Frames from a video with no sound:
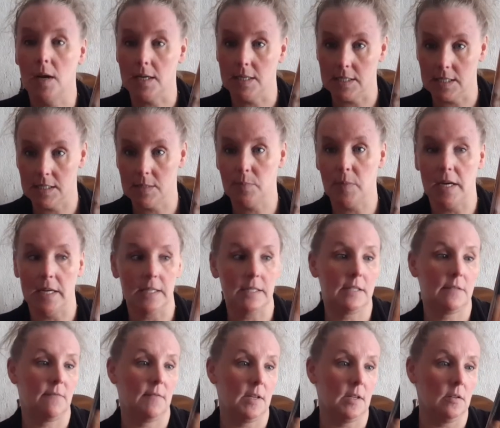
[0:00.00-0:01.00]
spice
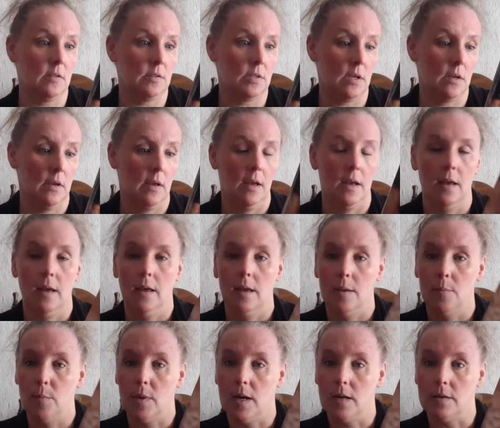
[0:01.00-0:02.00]
filled.
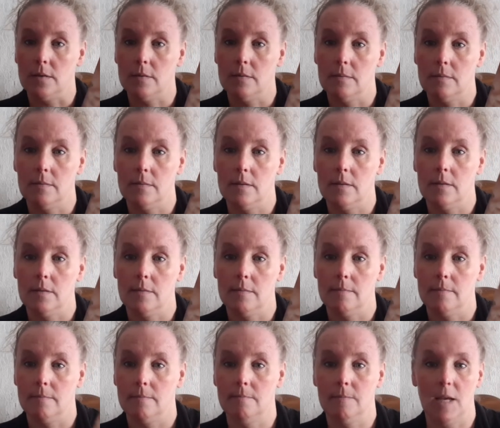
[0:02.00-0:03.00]
But
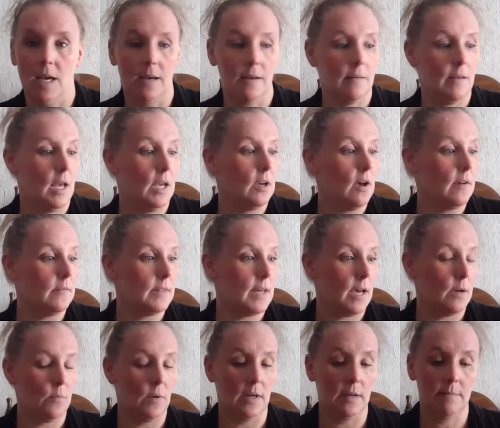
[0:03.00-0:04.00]
yeah, I got
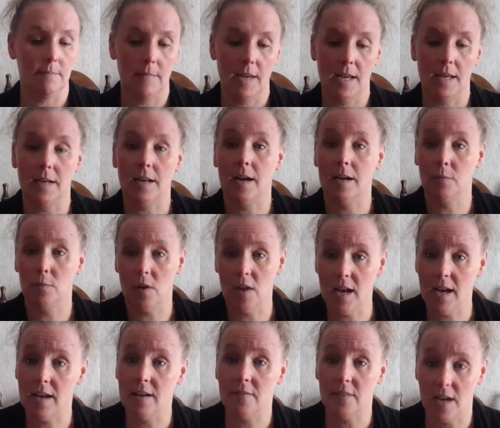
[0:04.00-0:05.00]
that one, and I
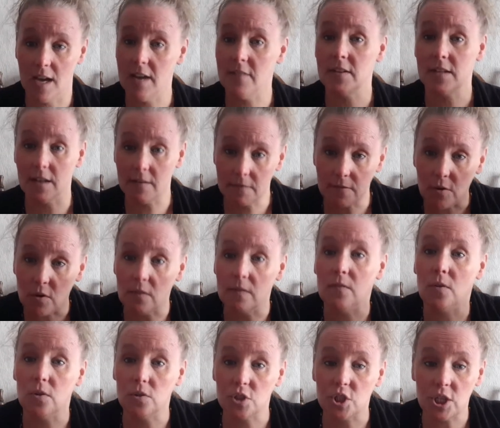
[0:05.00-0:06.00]
have enough for a
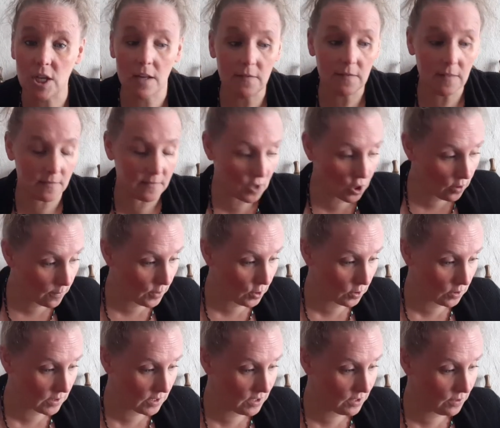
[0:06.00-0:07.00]
full shelf of her
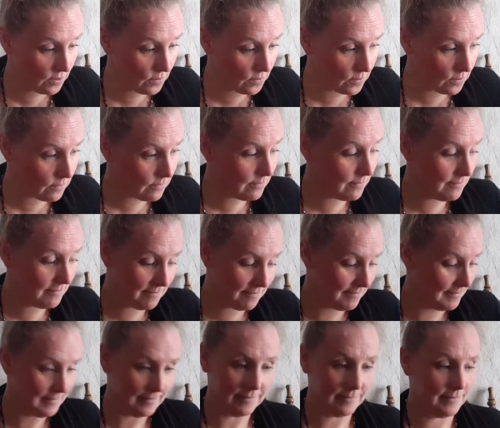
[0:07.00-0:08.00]
books too.
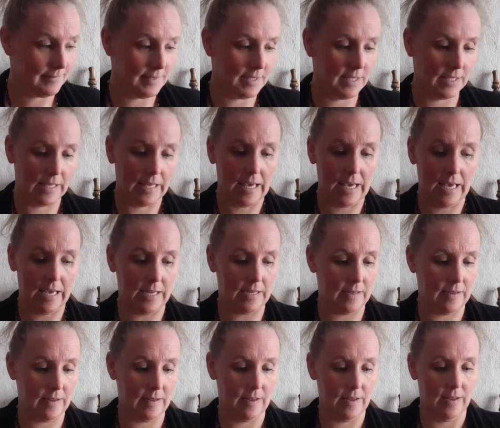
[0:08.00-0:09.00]
Yeah.
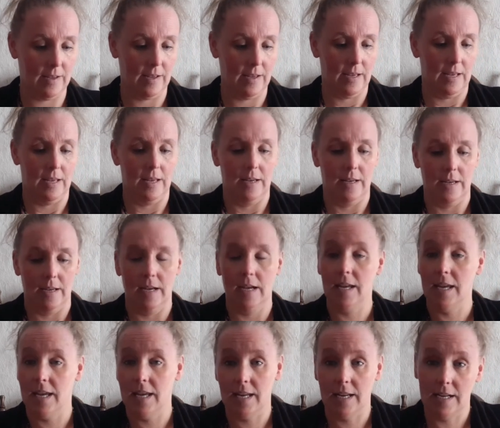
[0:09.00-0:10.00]

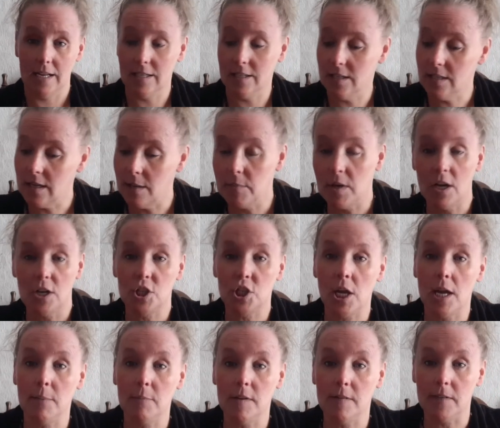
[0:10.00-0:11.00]
And I'm not
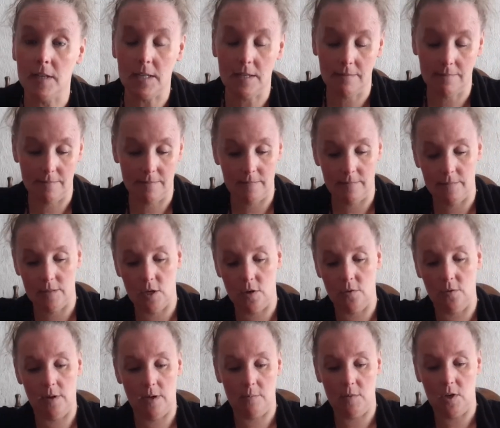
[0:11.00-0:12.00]
ashamed of it. No, I'm